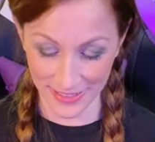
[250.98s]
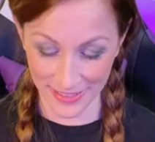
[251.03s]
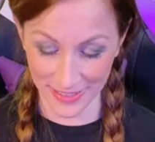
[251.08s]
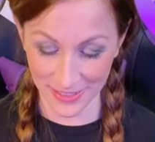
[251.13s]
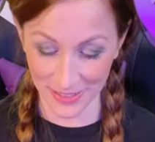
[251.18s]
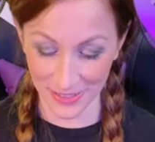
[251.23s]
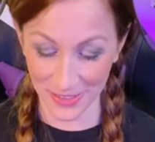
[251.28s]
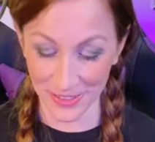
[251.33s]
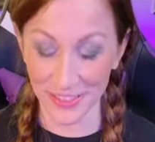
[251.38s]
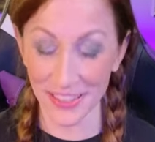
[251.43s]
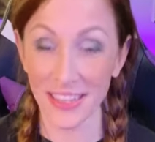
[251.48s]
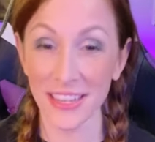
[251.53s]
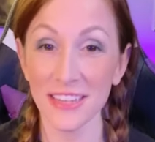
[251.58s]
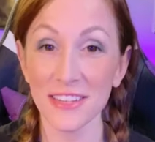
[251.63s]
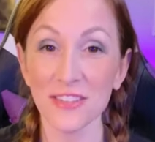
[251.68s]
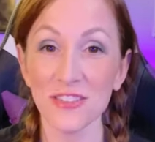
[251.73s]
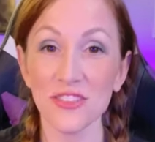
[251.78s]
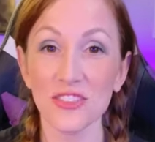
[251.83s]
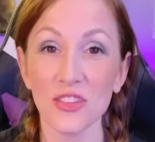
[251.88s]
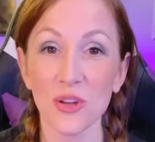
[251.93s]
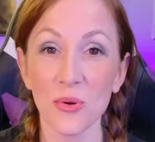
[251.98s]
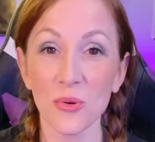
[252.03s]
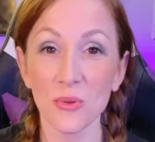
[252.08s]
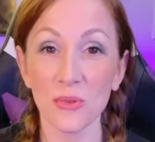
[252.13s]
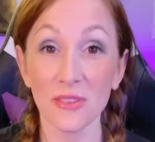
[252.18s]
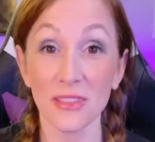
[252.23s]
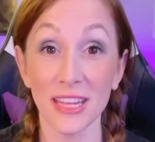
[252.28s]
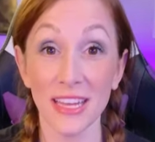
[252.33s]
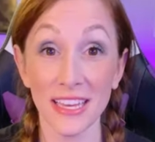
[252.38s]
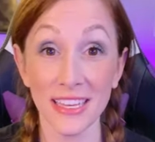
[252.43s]
and it's so
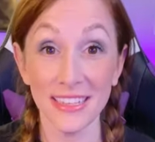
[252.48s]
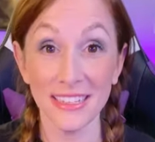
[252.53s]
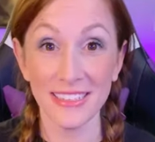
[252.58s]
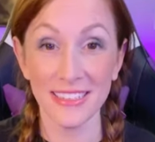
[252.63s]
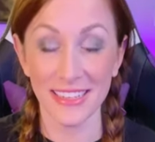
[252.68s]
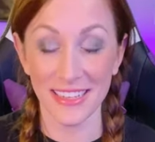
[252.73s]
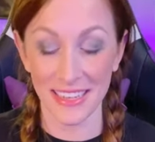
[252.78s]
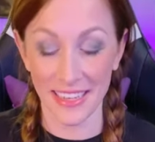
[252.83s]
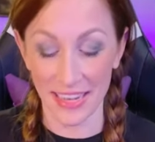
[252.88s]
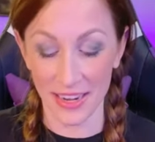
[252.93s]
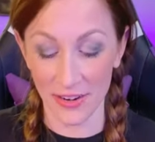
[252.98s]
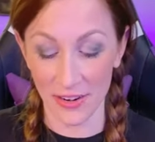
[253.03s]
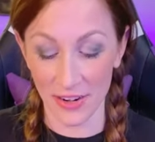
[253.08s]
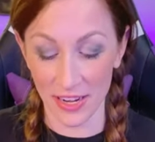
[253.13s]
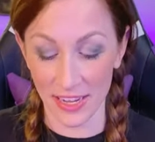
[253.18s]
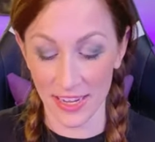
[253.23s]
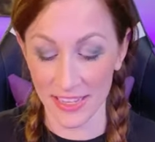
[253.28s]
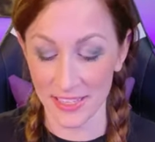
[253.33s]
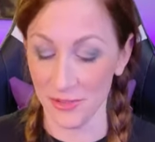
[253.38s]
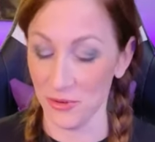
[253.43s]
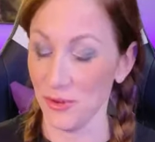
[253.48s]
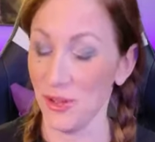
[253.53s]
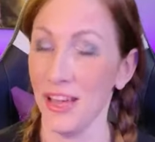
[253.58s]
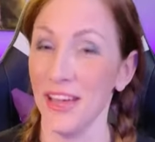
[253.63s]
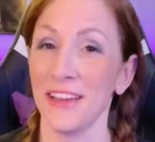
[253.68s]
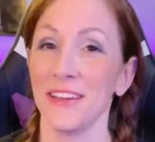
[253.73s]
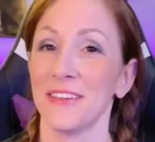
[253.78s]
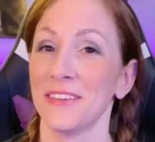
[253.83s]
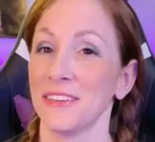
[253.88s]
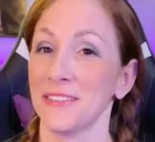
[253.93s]
light and airy. Like, okay.
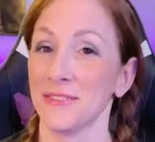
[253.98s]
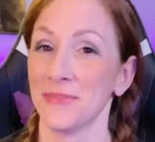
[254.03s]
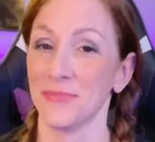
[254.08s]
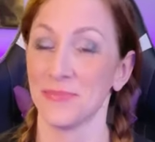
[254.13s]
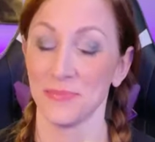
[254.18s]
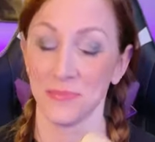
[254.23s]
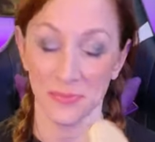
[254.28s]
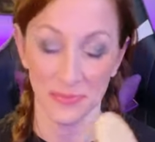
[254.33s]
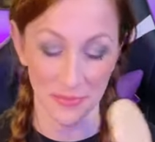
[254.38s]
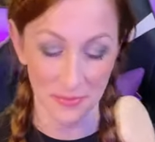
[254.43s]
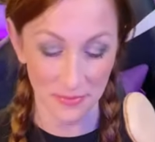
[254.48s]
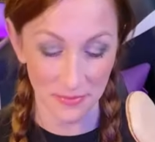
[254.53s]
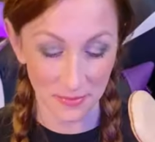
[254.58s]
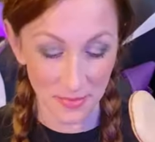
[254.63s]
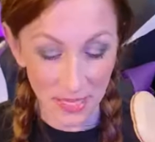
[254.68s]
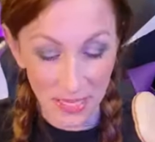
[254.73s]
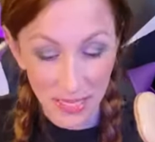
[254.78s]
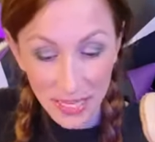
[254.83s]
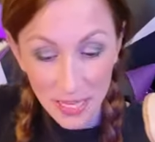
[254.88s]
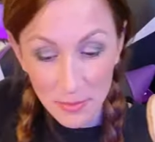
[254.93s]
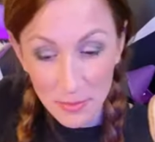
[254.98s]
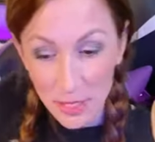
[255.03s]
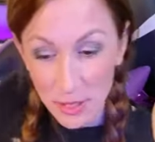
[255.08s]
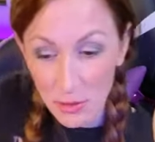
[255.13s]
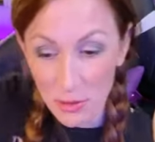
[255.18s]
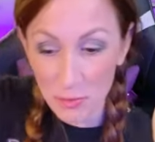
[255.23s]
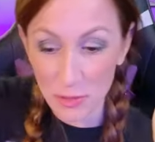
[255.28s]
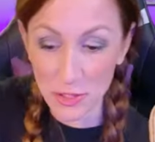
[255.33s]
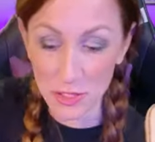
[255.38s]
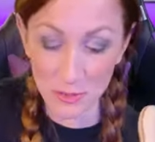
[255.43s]
Emmy, quit
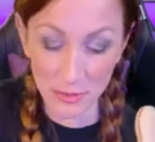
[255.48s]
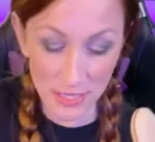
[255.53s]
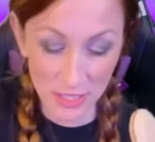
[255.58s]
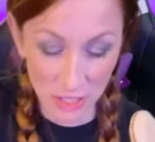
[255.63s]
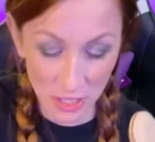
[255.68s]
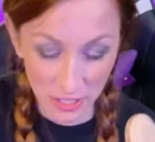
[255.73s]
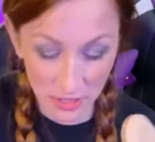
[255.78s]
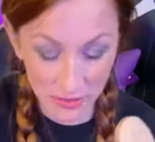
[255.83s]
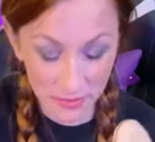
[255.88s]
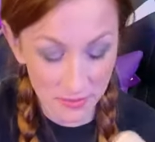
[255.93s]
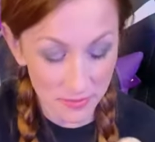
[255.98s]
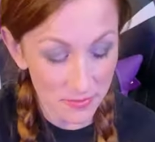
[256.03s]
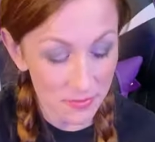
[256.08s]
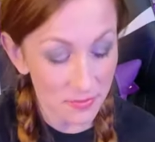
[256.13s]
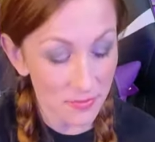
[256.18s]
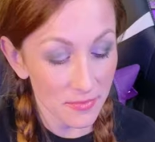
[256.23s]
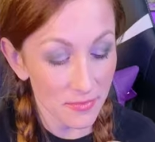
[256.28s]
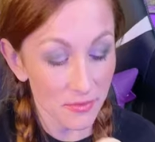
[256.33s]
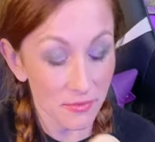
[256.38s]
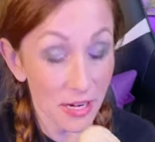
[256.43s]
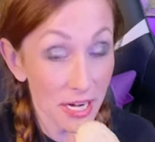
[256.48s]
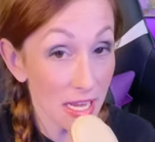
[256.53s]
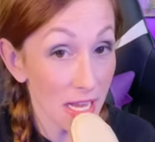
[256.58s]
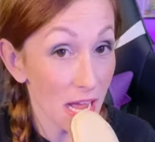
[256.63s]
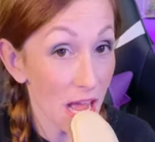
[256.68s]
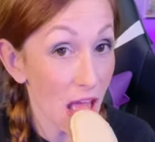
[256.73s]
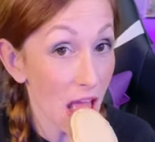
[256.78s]
pushing my chair. Ready?